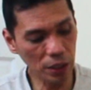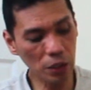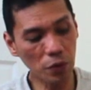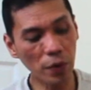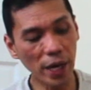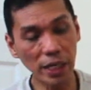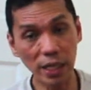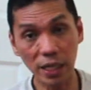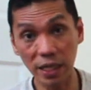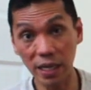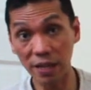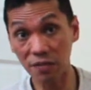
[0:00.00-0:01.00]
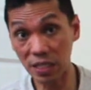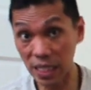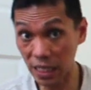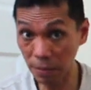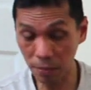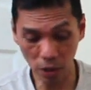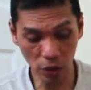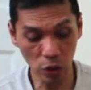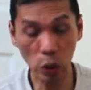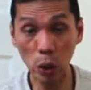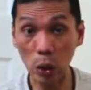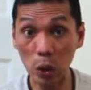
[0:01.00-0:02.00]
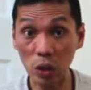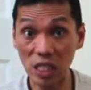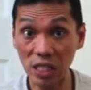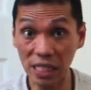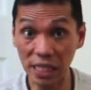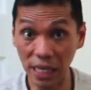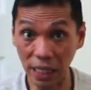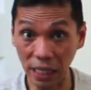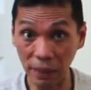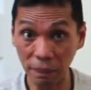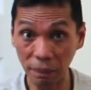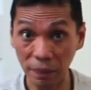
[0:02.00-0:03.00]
the right and the left sitting bone, close to the tail.